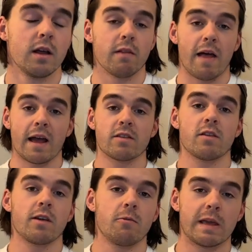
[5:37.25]

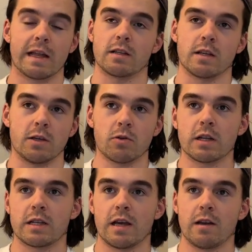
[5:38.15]
Lastly, we get to
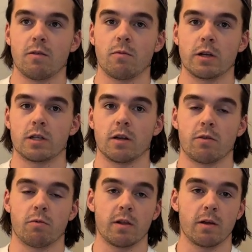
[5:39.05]
Yuketen, which
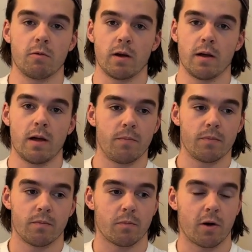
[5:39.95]
is really what
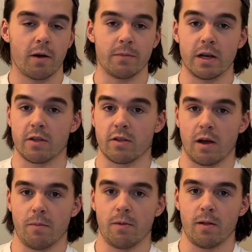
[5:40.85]
brought me to
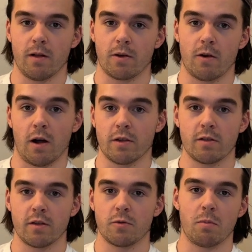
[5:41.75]
stumble across
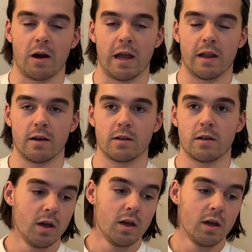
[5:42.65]
this brand.